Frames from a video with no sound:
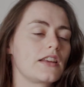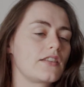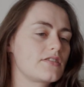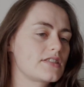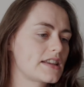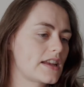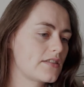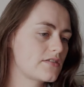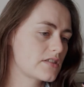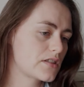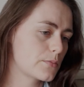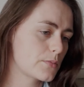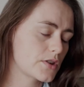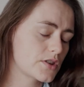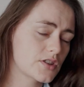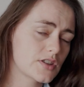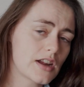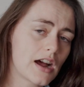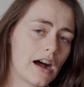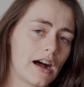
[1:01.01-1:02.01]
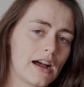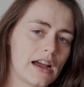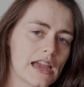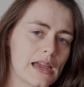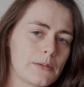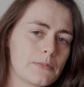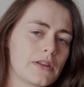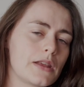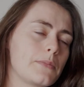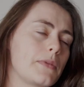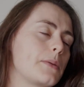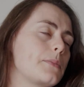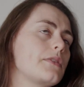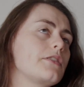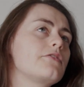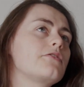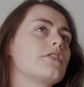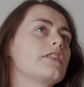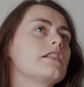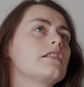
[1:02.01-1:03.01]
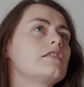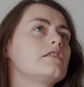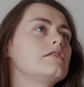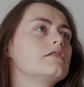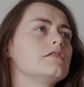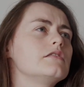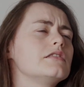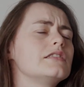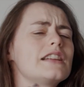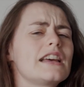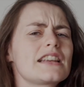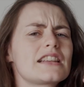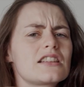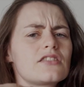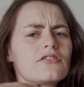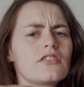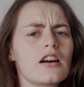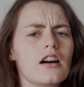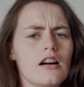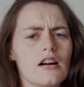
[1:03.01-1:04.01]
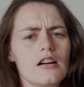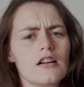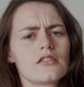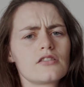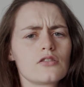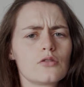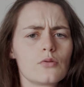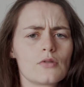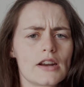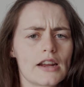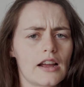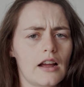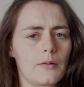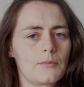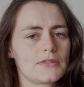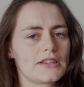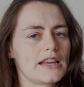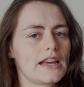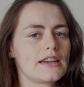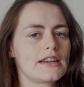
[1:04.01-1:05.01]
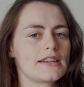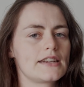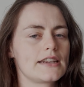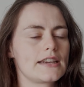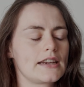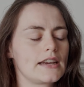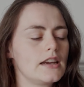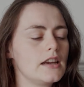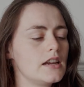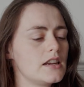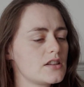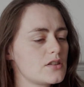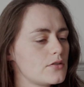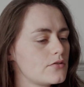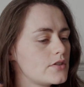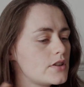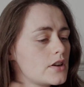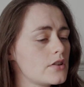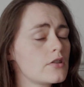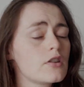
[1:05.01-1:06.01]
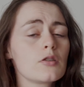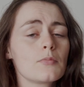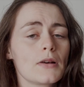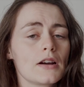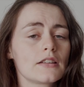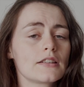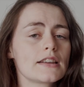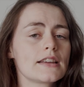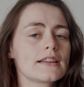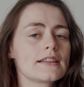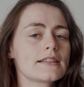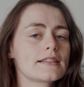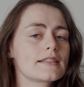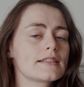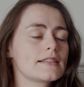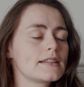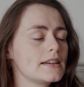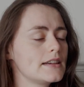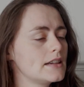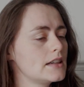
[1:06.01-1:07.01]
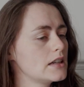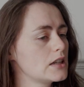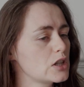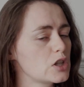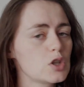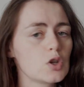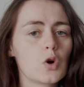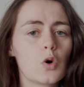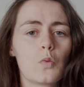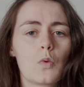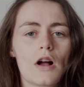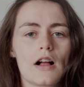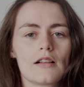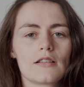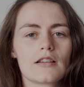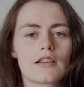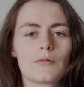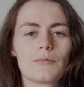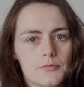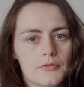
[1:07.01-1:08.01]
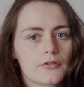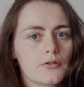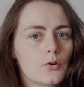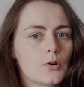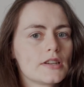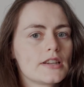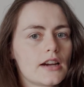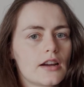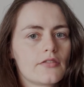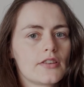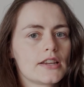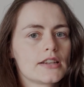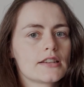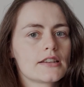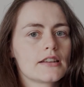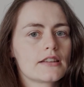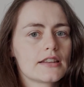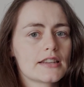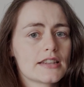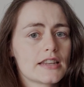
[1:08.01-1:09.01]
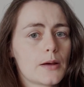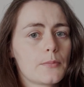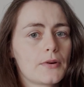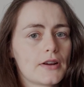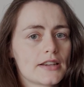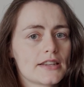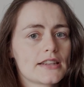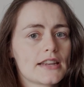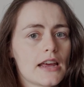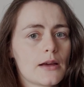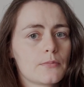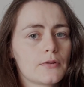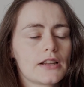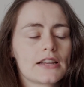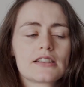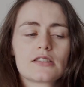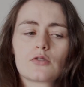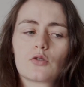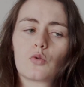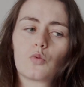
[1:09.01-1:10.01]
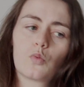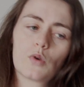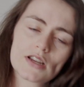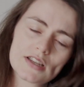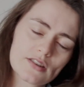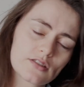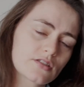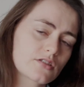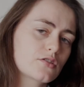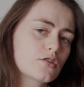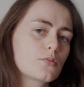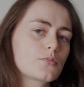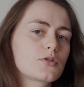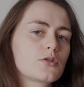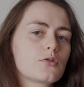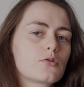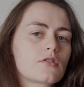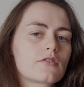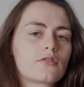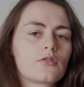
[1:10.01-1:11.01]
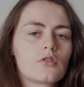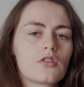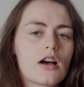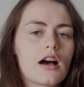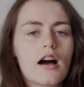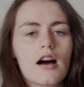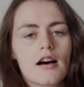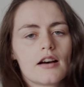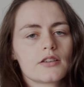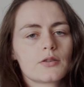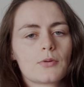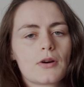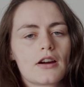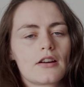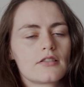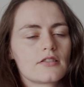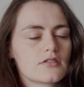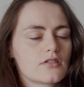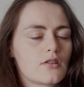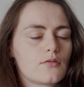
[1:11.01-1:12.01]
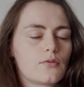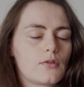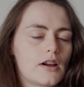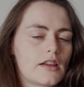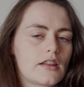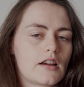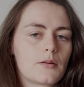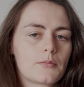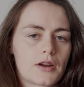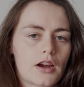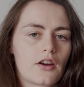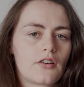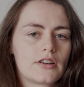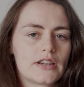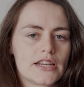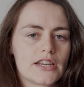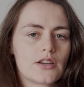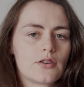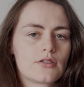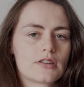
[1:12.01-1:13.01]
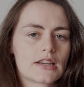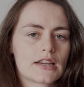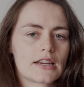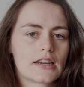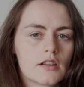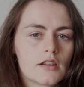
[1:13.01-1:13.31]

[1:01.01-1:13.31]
They've saved so much time. They make me feel less of a hurdle when it comes to editing. So if you don't know about these, you're welcome. Before we dive into the step-by-step, let's do a whistle-stop tour of all the hardware and software that I'm currently using.